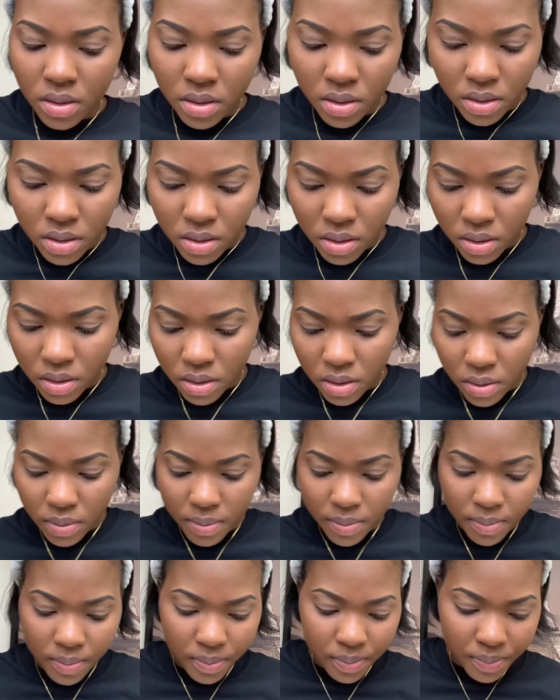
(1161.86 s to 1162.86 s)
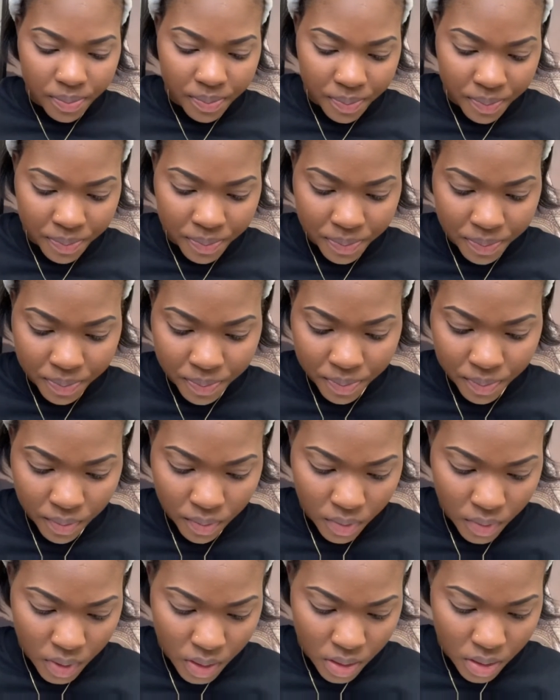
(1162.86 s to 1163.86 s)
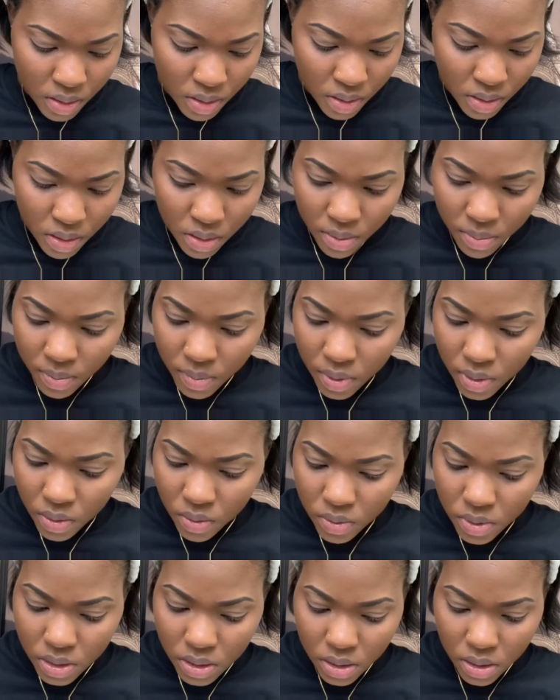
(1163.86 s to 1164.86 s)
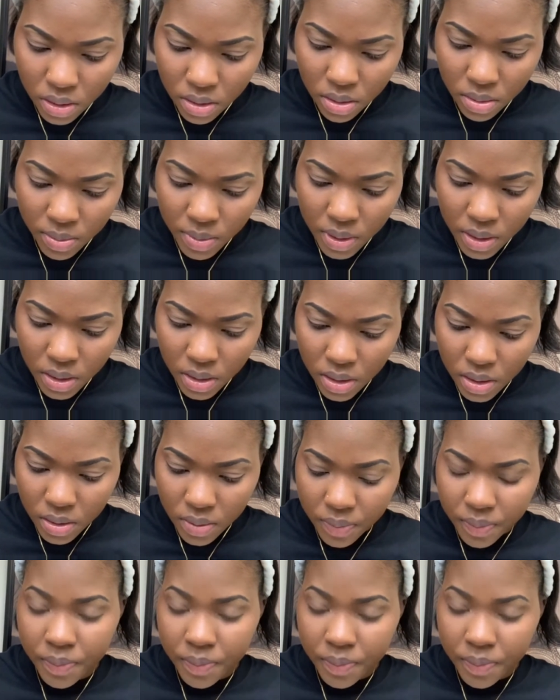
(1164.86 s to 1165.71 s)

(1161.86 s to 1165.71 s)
Let me use a little bit